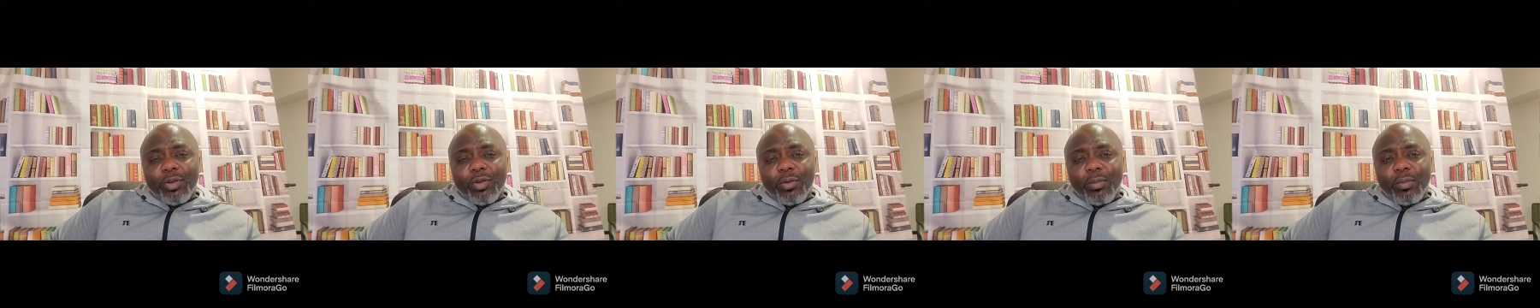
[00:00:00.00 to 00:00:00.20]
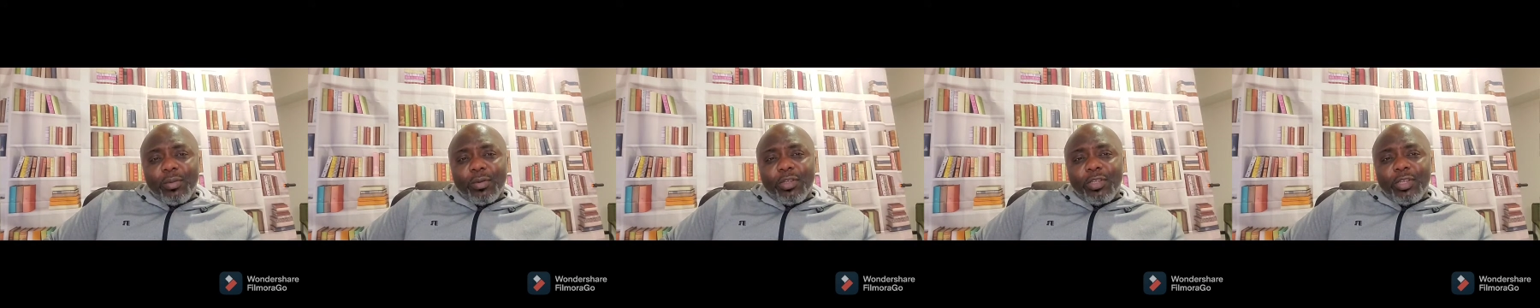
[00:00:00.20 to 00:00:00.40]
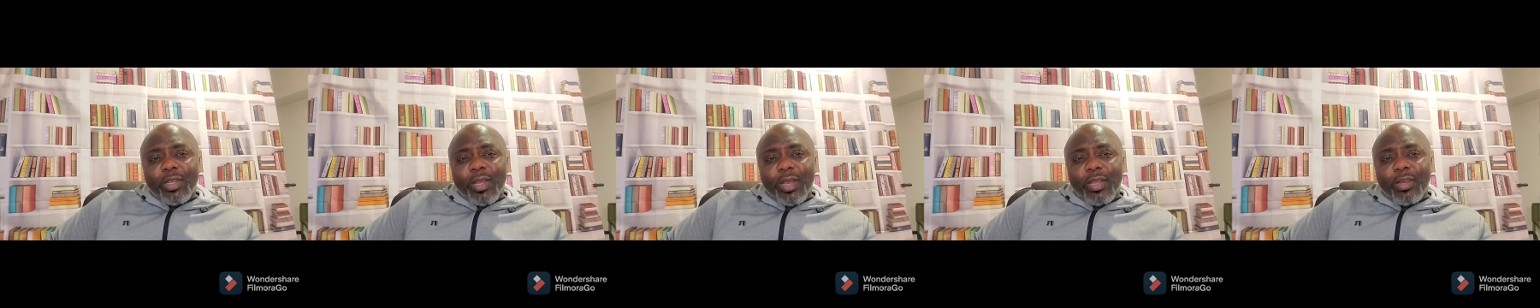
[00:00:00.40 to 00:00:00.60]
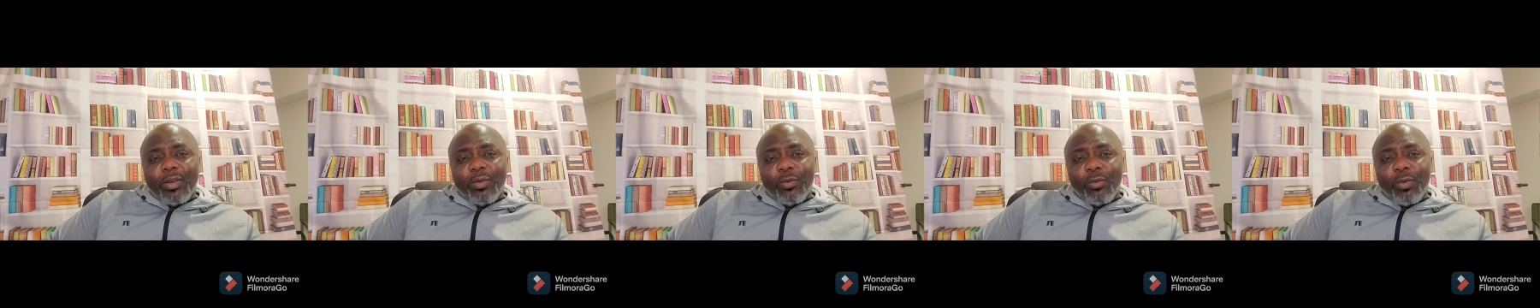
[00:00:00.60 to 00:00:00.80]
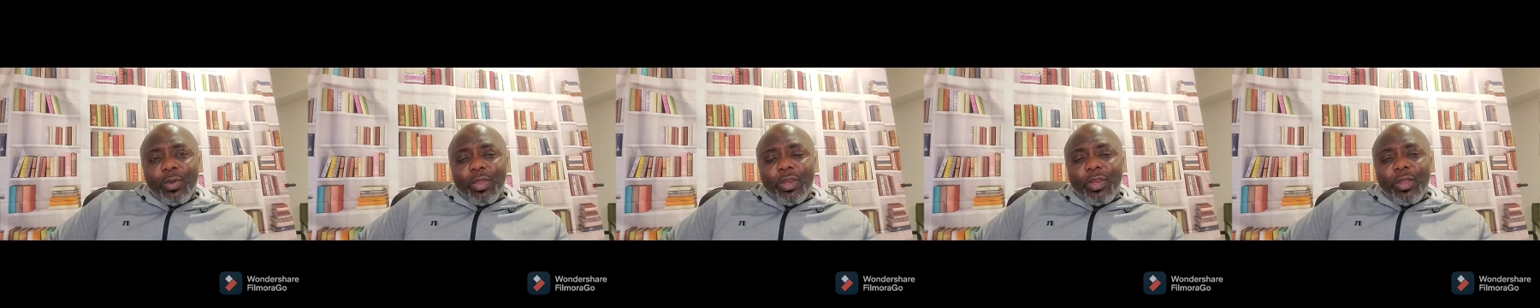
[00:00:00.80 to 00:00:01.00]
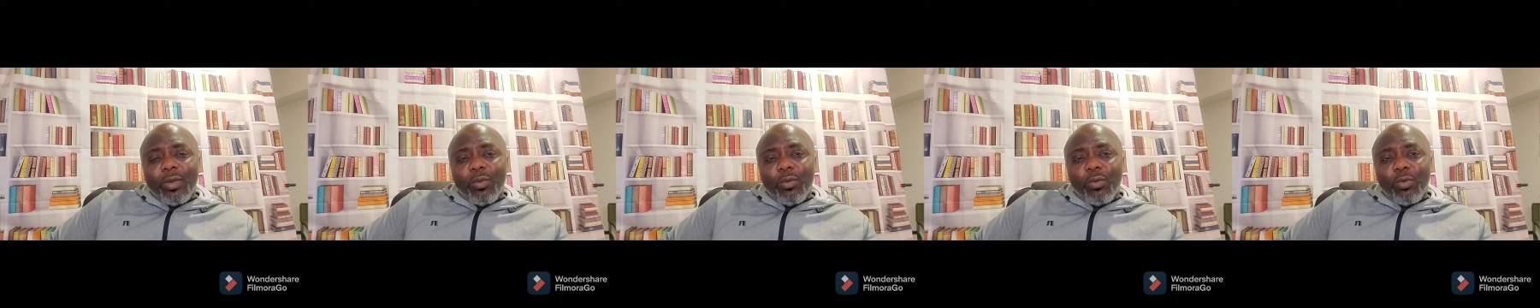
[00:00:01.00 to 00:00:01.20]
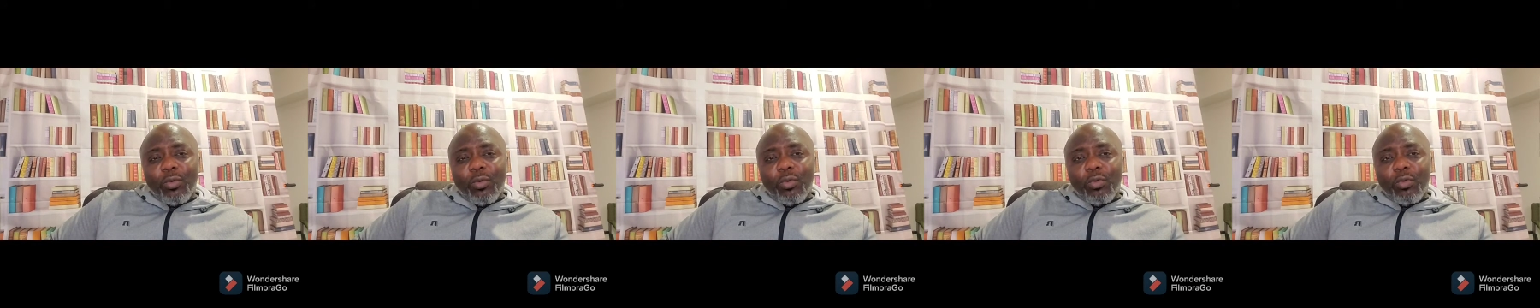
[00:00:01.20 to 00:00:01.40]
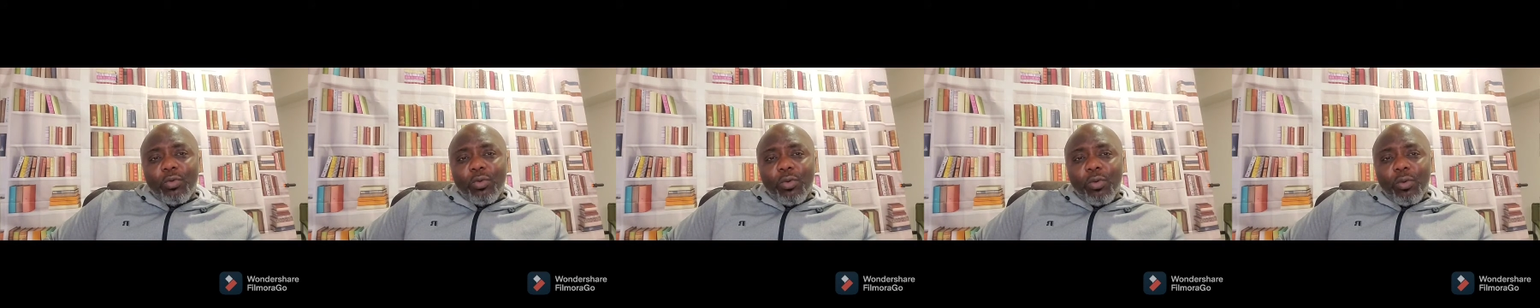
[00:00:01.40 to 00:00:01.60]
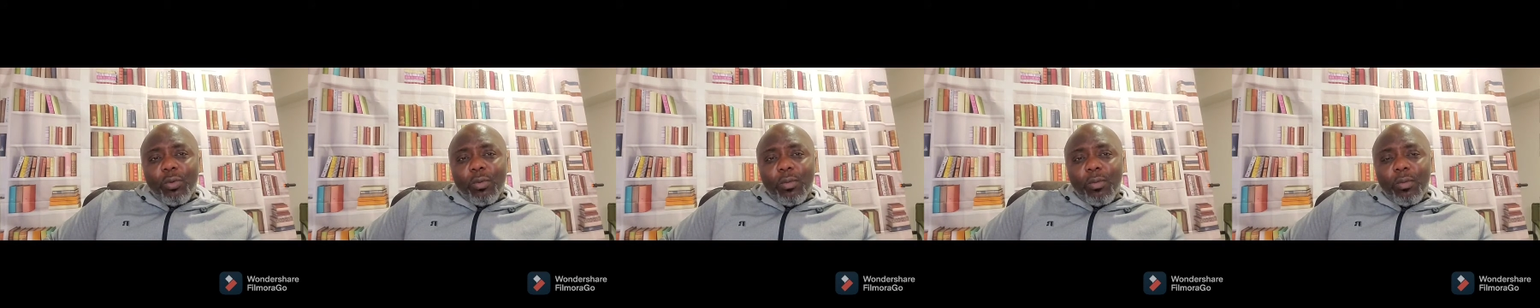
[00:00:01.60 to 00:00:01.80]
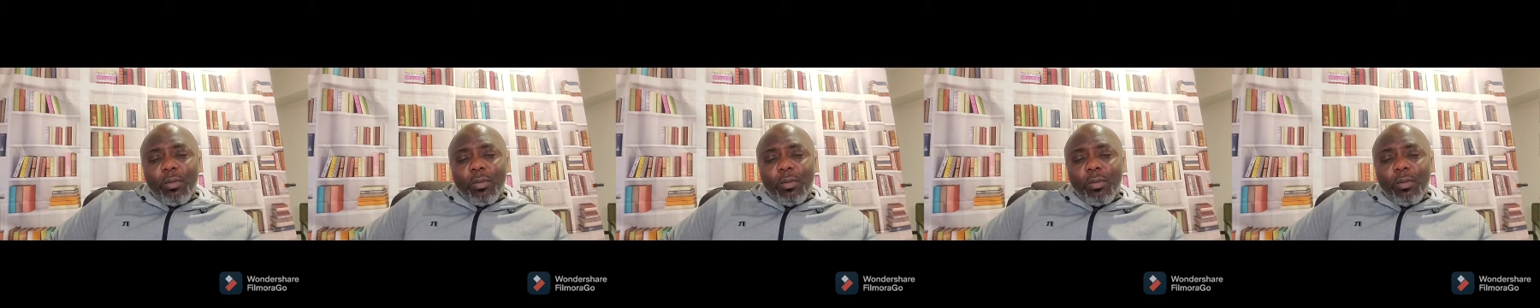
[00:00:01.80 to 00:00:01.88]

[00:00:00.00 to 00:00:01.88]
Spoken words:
up a child the way they will grow